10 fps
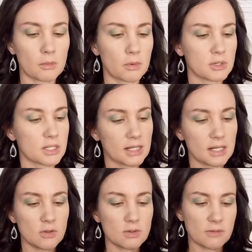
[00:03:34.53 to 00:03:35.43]
We're just
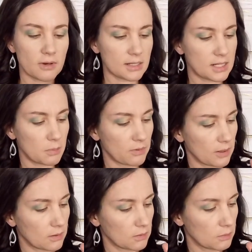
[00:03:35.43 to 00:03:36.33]
gonna use the very tip of
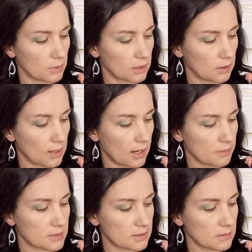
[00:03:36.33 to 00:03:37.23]
it. We're gonna grab
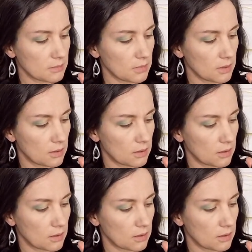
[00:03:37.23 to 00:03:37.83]
some